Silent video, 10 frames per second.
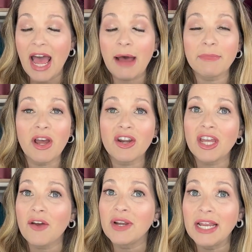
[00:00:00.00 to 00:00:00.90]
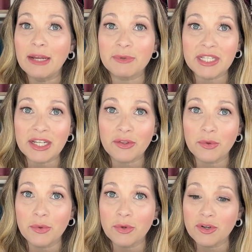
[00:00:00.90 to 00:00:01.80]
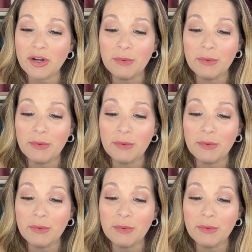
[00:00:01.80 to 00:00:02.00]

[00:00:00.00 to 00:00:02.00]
I'm not gonna go in any particular order.